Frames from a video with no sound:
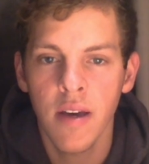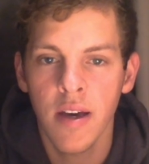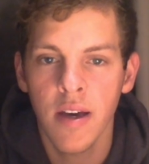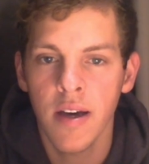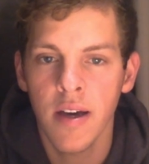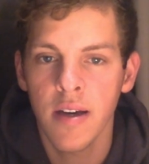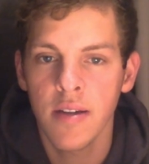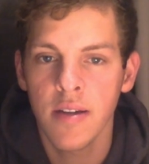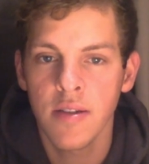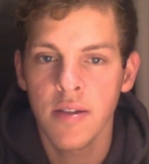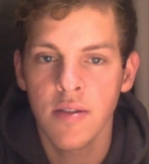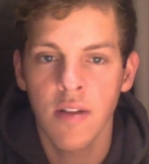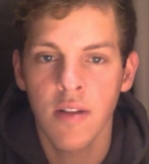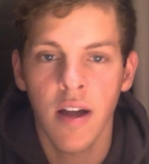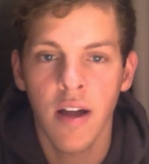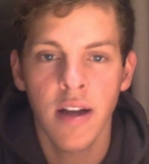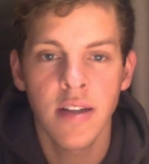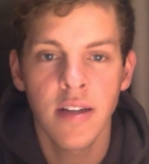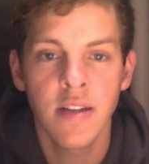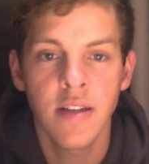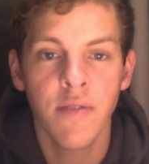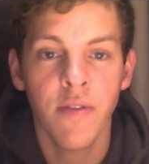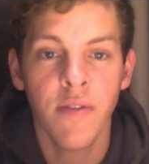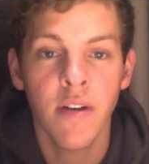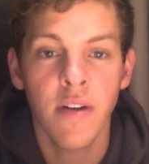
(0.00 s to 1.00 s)
It's a lot of
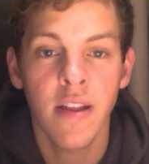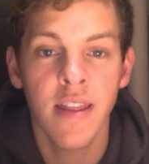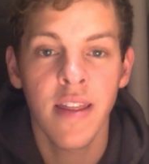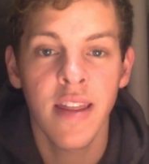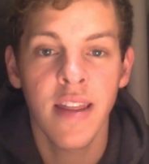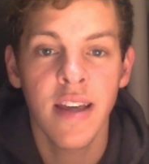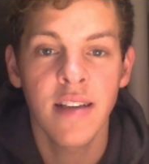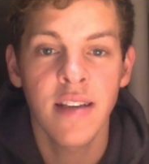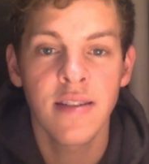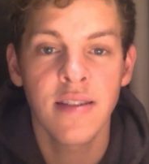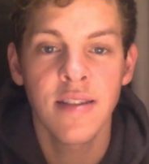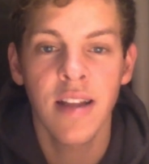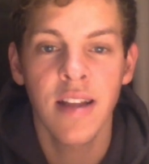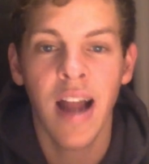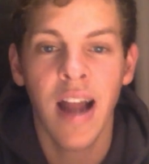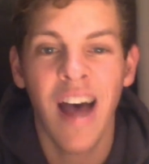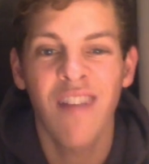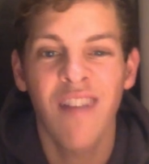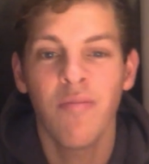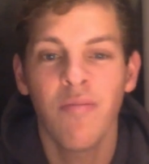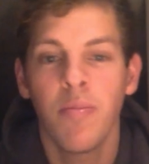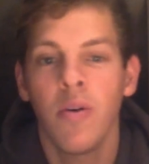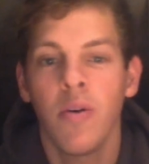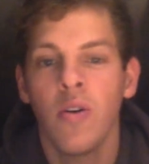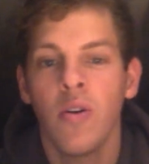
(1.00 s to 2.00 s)
different things that
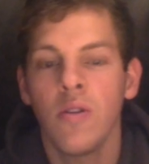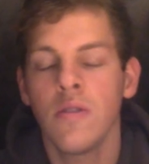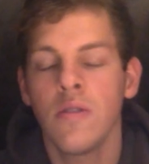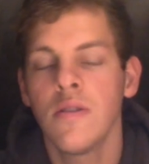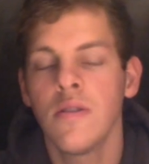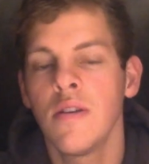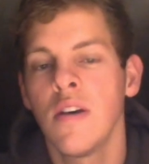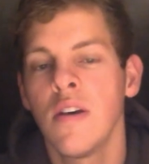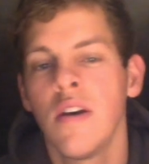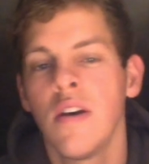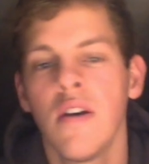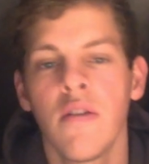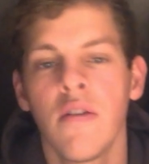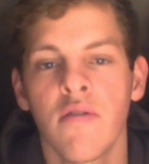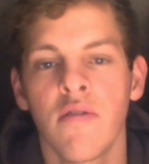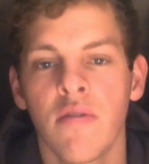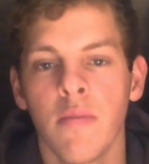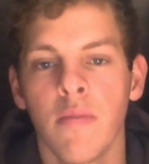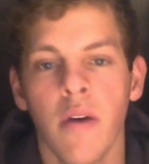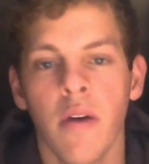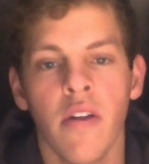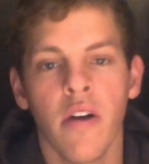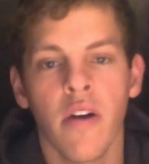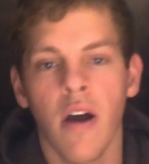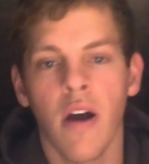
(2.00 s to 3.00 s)
I've pulled
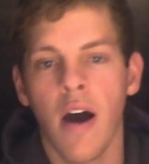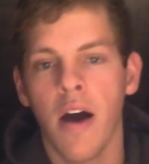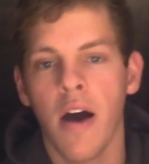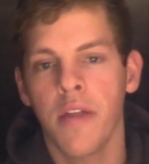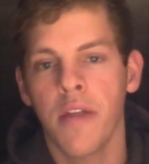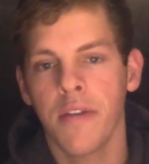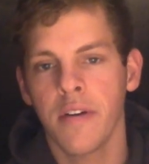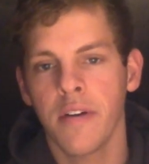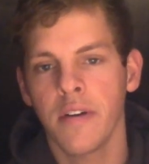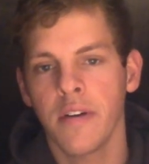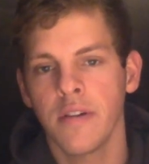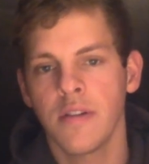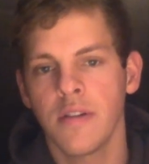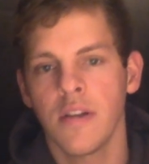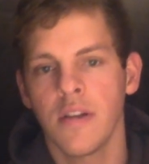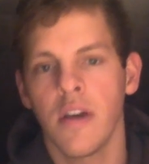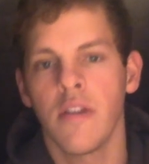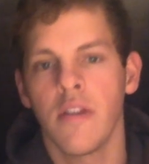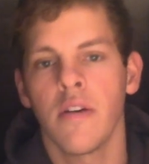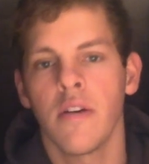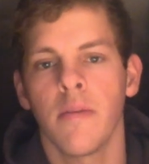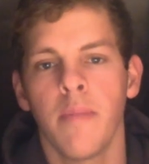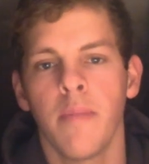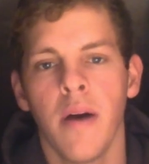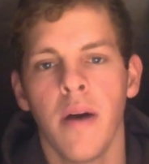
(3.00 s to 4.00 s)
from other authors,
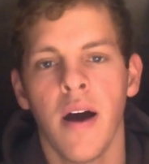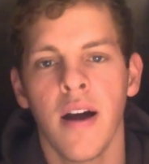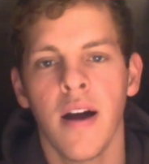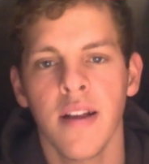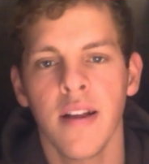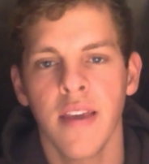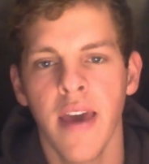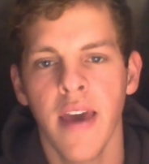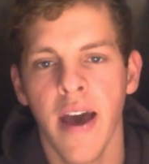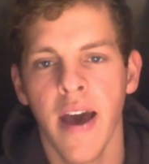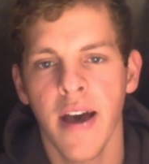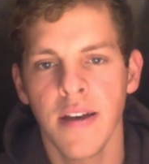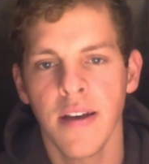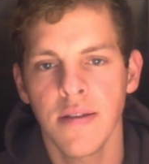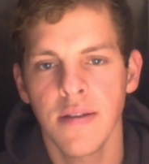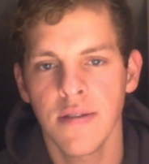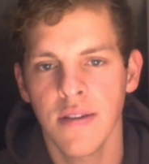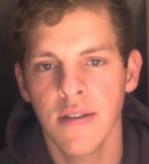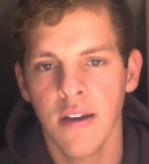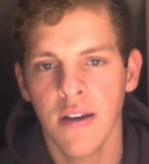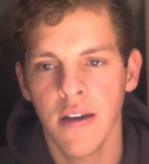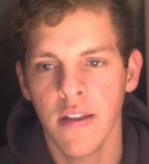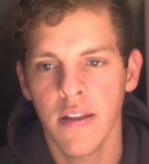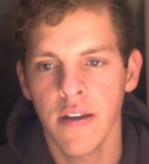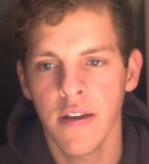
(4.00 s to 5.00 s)
other podcasts,
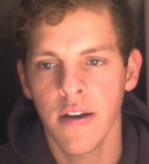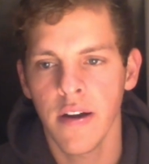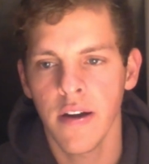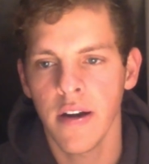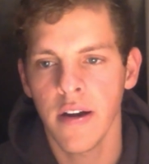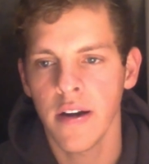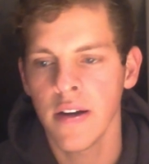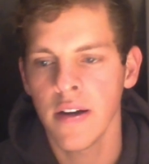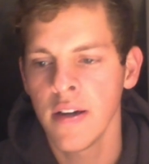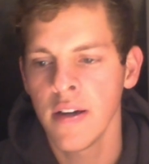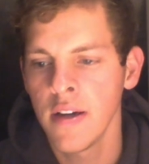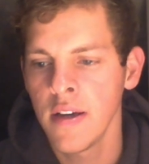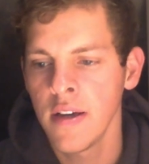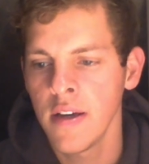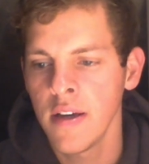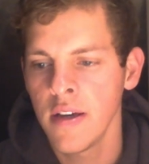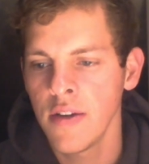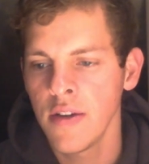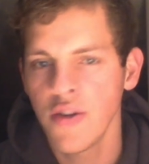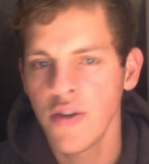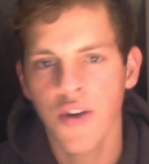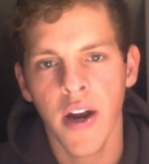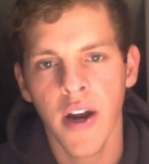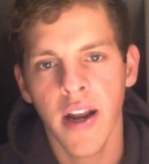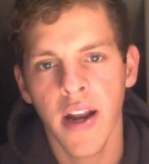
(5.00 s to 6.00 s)
other
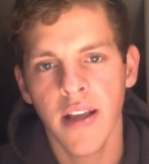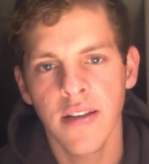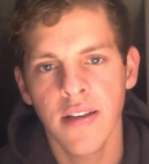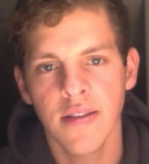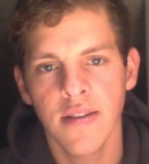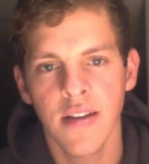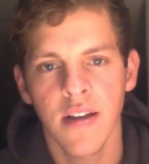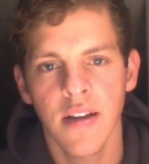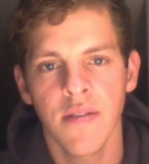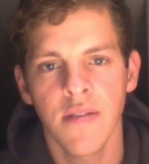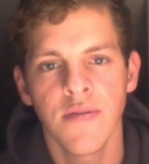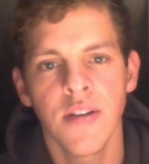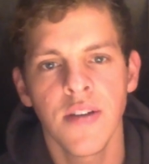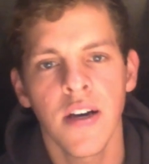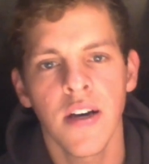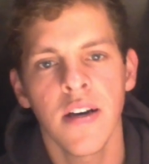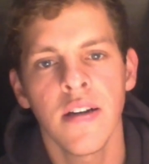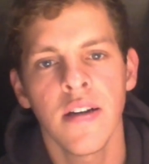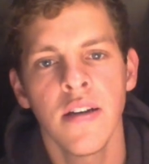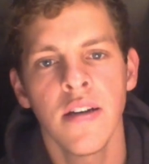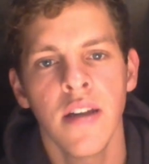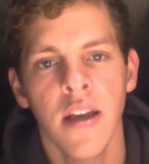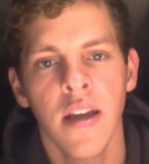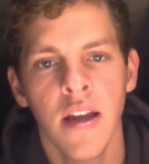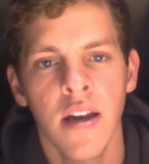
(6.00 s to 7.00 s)
trainings that I've
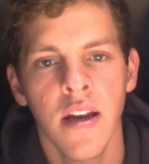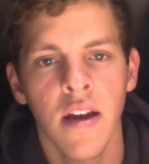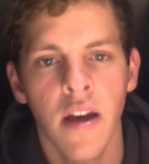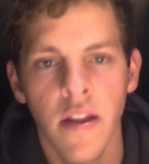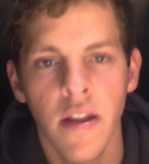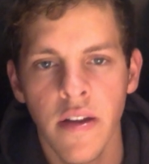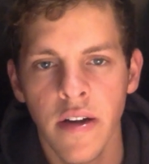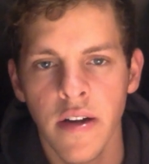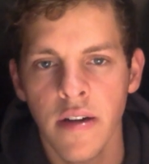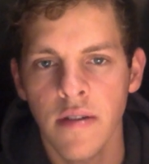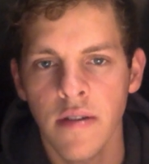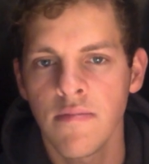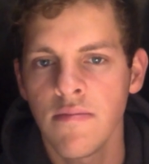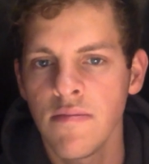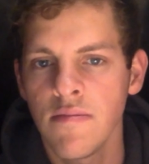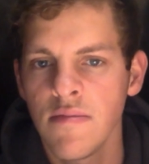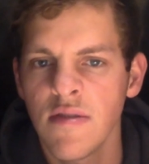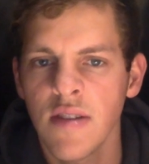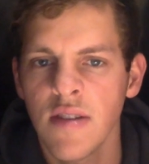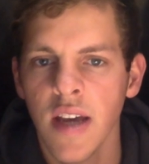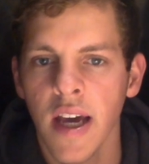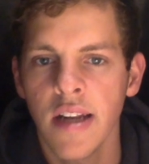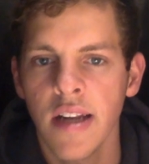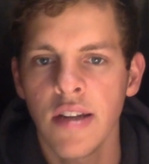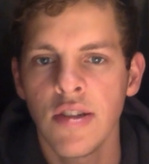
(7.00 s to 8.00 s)
done, and other
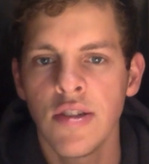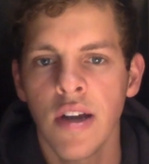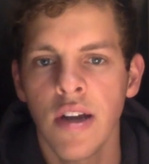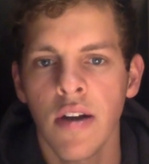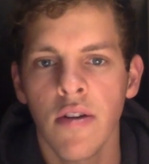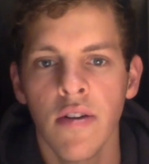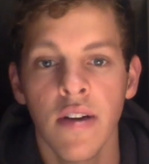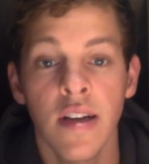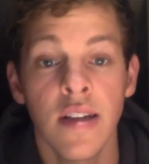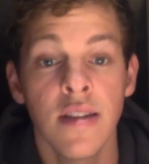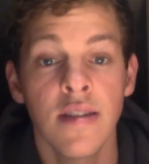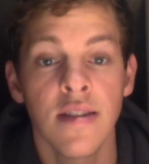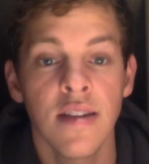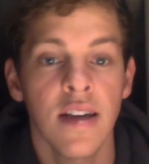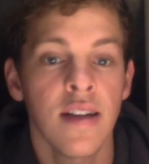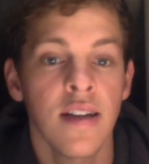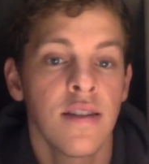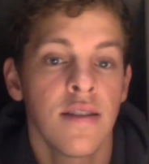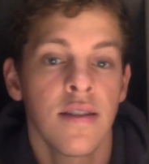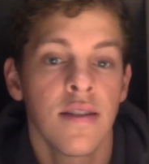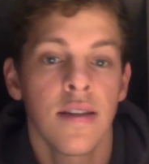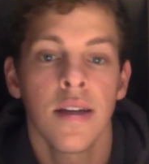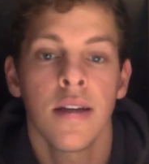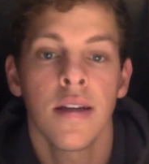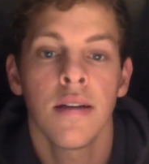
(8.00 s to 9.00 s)
kind of general
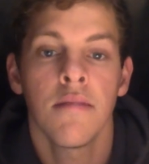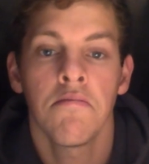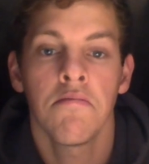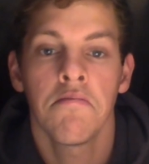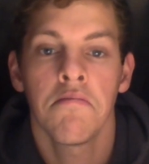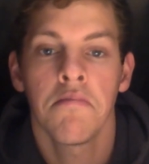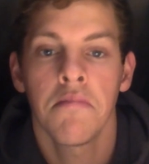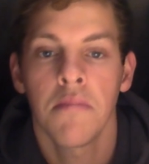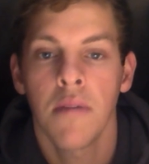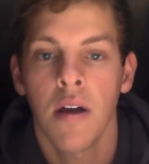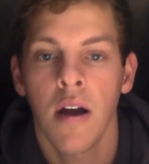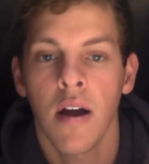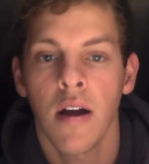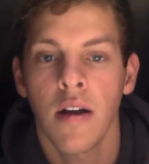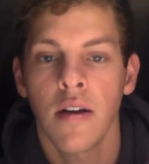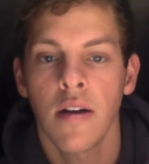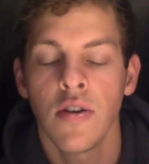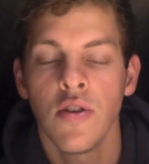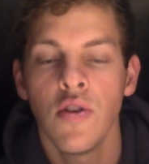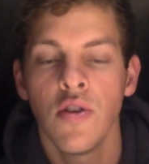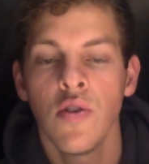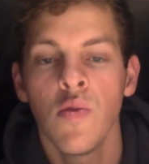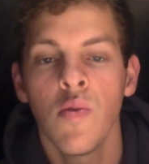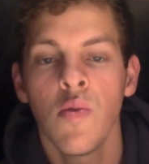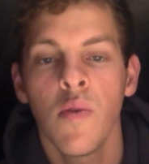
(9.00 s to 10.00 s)
insights that are
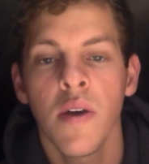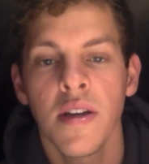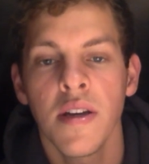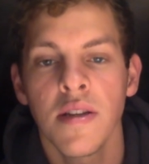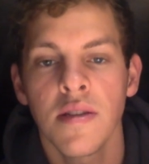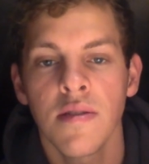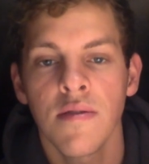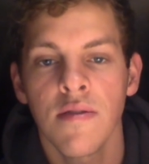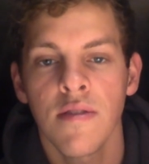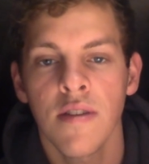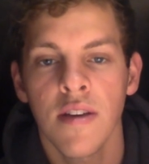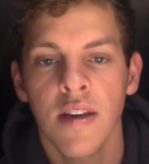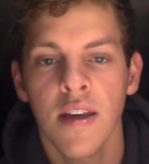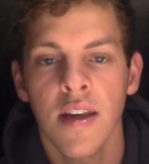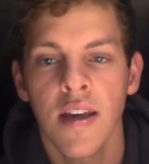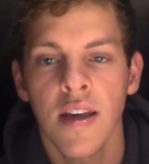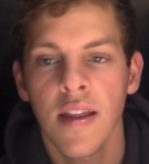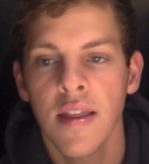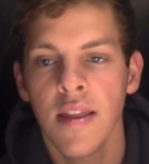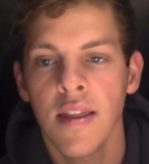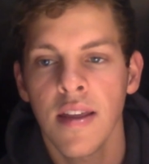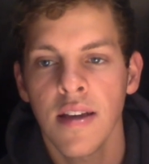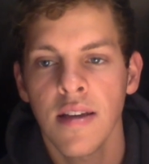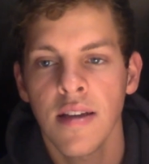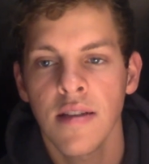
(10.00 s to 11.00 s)
new ways of looking
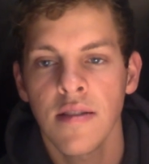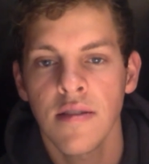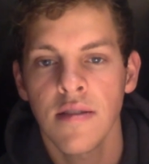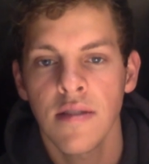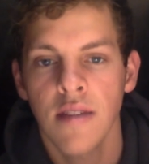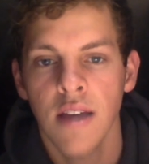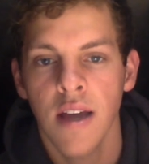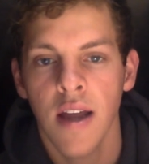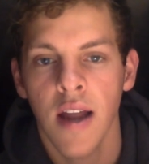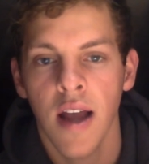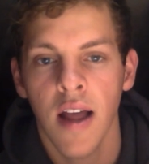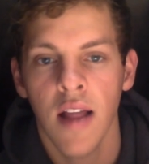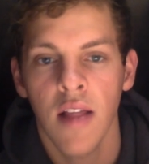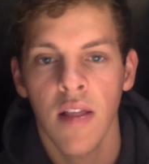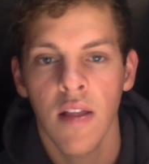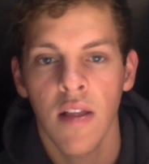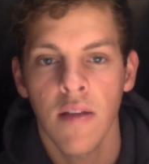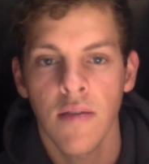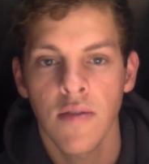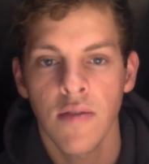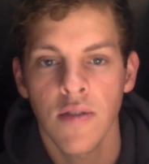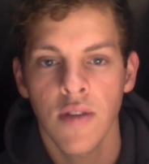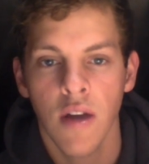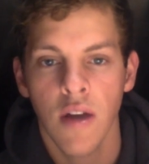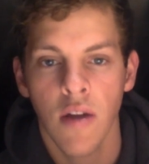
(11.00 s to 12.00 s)
at things that I
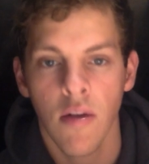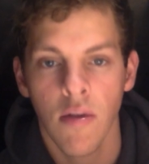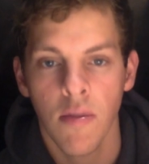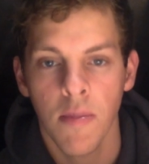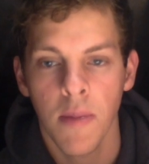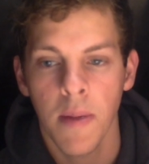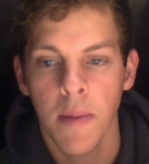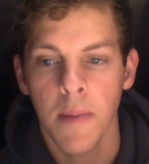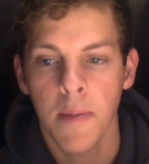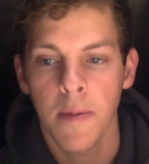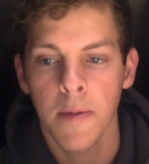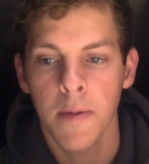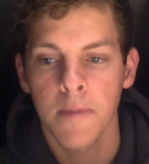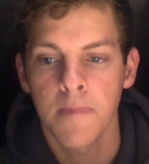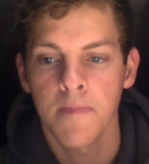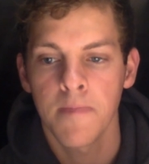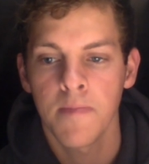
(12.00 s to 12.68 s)
love sharing with people.